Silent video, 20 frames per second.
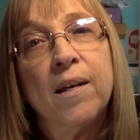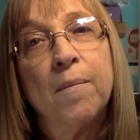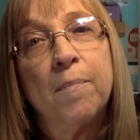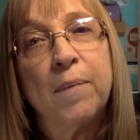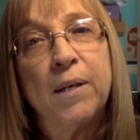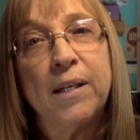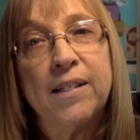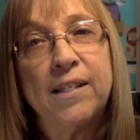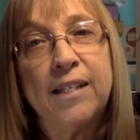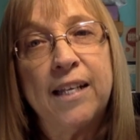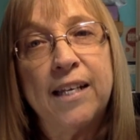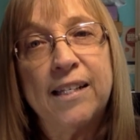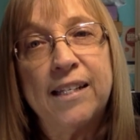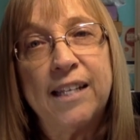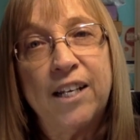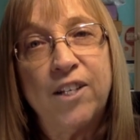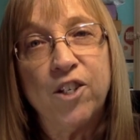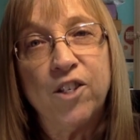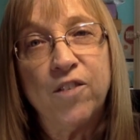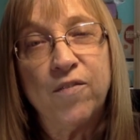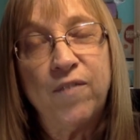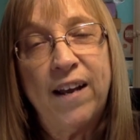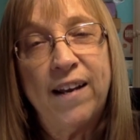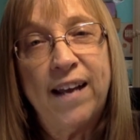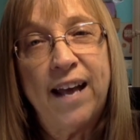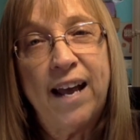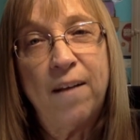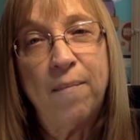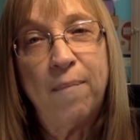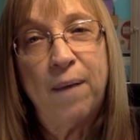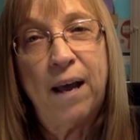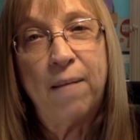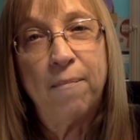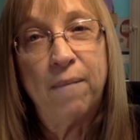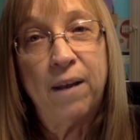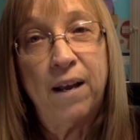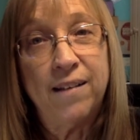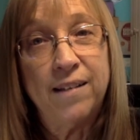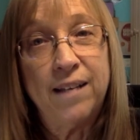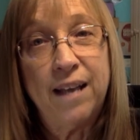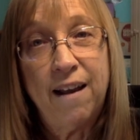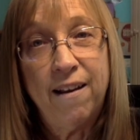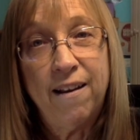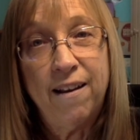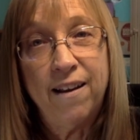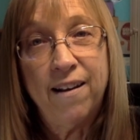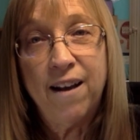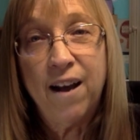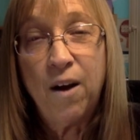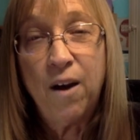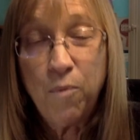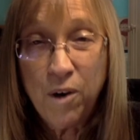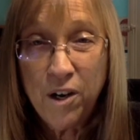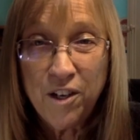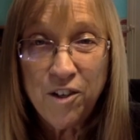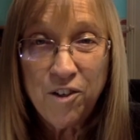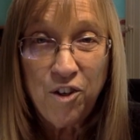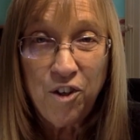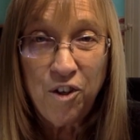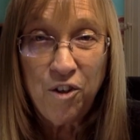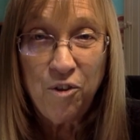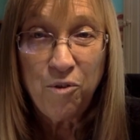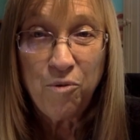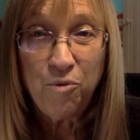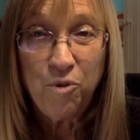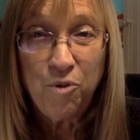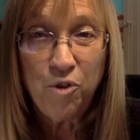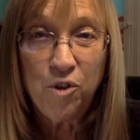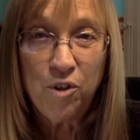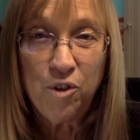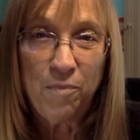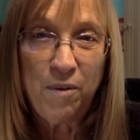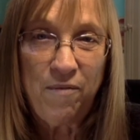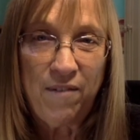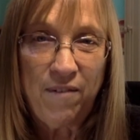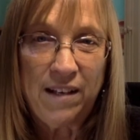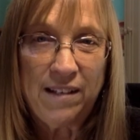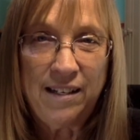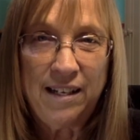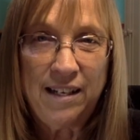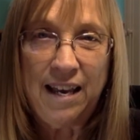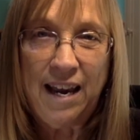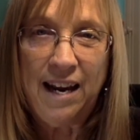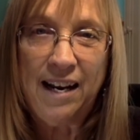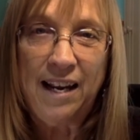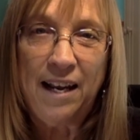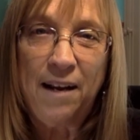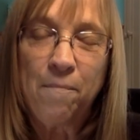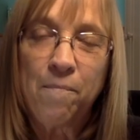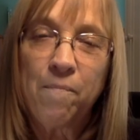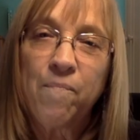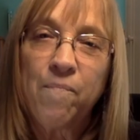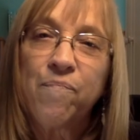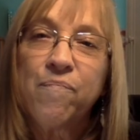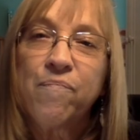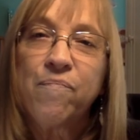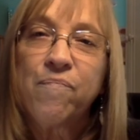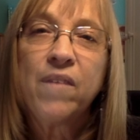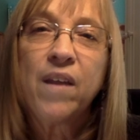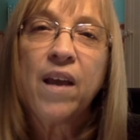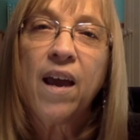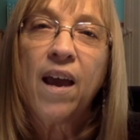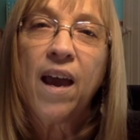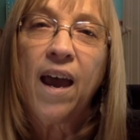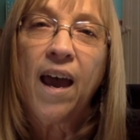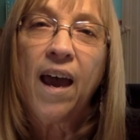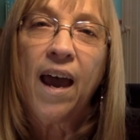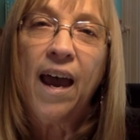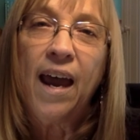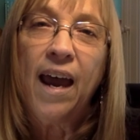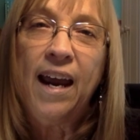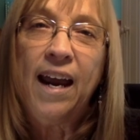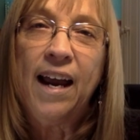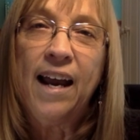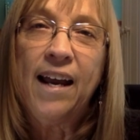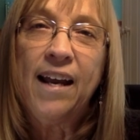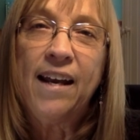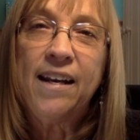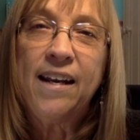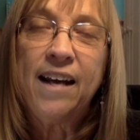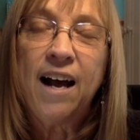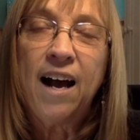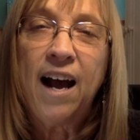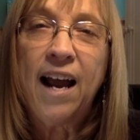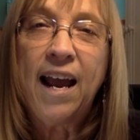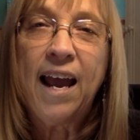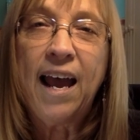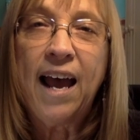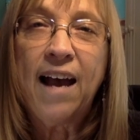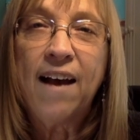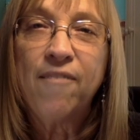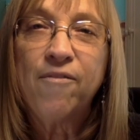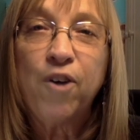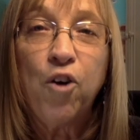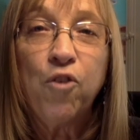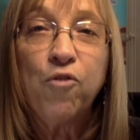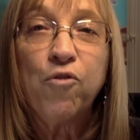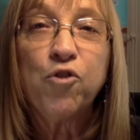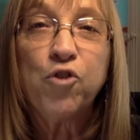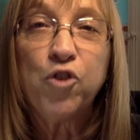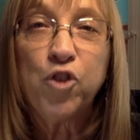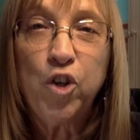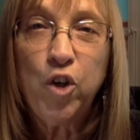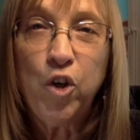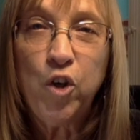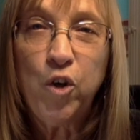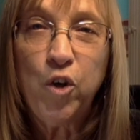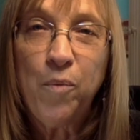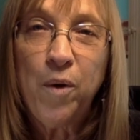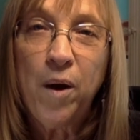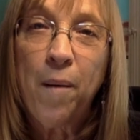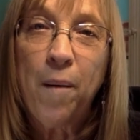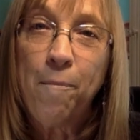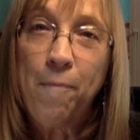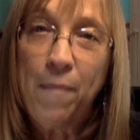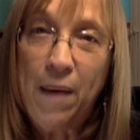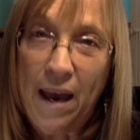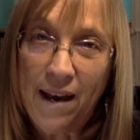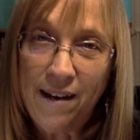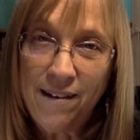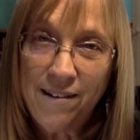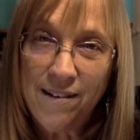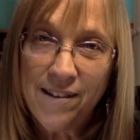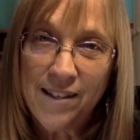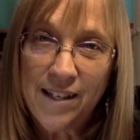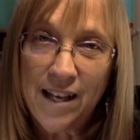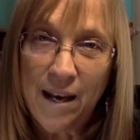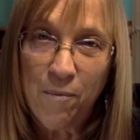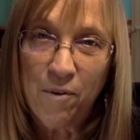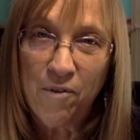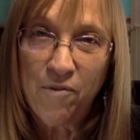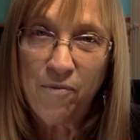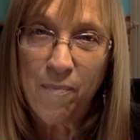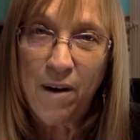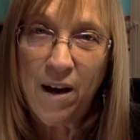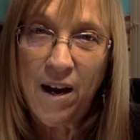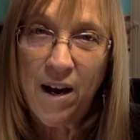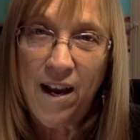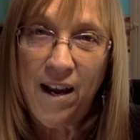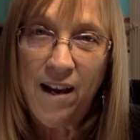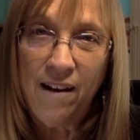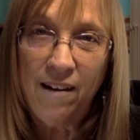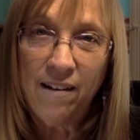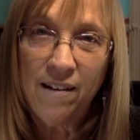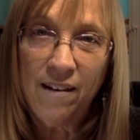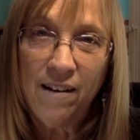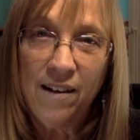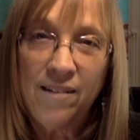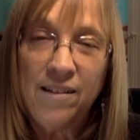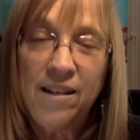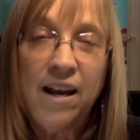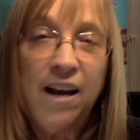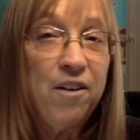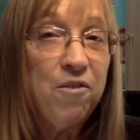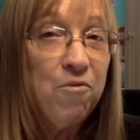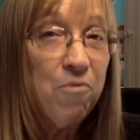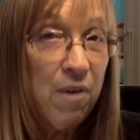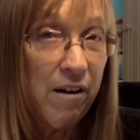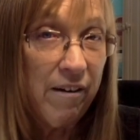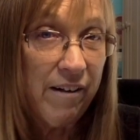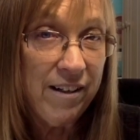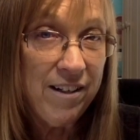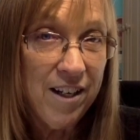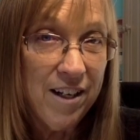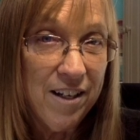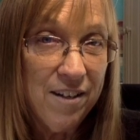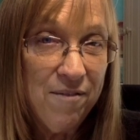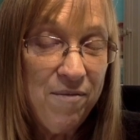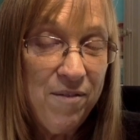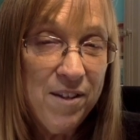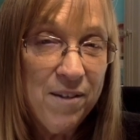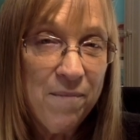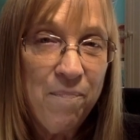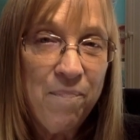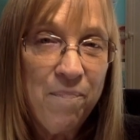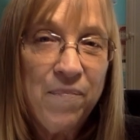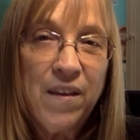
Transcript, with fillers: but since I just found out about my Italian, I wanted to do some investigating. And I have over Zoom met some of my Italian relatives,